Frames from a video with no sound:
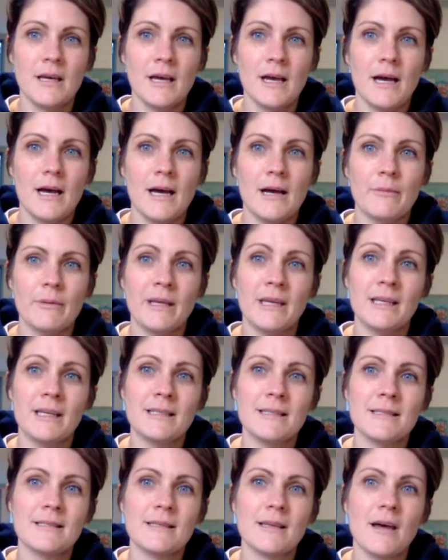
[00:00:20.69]
We're going to
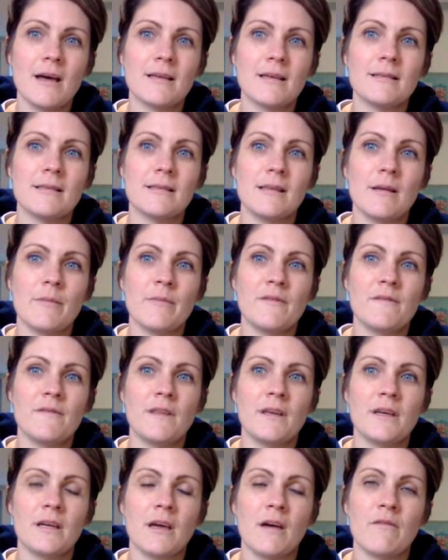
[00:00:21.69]
discuss some of
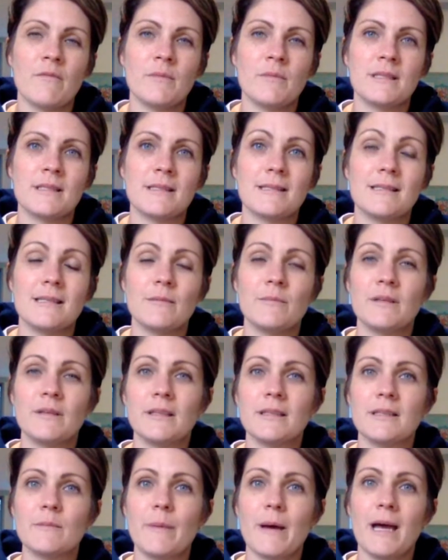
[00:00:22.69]
the government
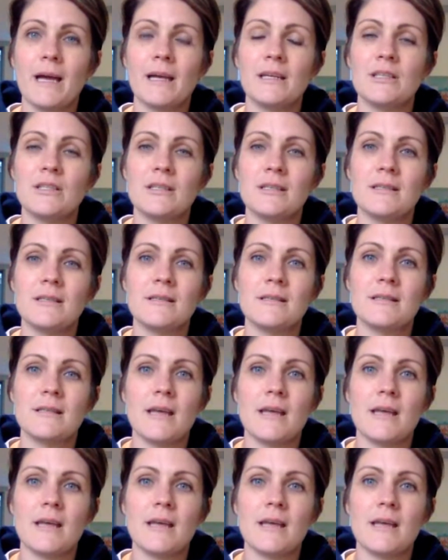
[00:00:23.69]
stimulus packages